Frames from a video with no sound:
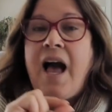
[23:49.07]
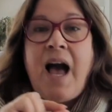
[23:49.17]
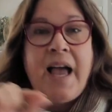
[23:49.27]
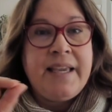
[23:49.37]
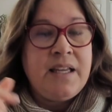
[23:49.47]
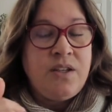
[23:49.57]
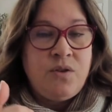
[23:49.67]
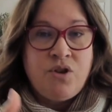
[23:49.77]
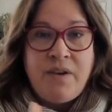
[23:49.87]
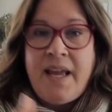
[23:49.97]
I can
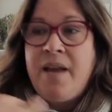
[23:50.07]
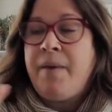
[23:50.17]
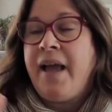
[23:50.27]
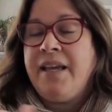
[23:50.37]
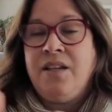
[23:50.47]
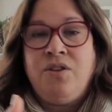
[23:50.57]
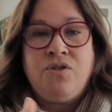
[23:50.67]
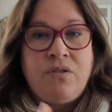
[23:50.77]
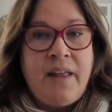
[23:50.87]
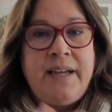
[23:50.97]
use your name, I can use
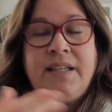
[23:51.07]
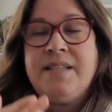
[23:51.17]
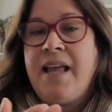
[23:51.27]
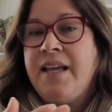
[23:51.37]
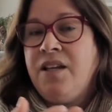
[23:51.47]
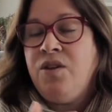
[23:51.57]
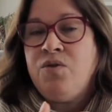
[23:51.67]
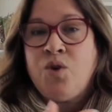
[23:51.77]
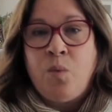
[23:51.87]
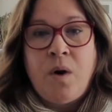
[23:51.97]
your likeness, I can
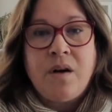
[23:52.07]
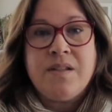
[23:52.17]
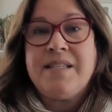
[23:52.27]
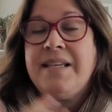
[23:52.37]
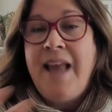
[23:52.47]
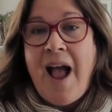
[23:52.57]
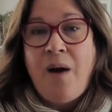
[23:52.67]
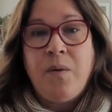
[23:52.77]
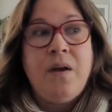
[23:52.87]
use your words. Now,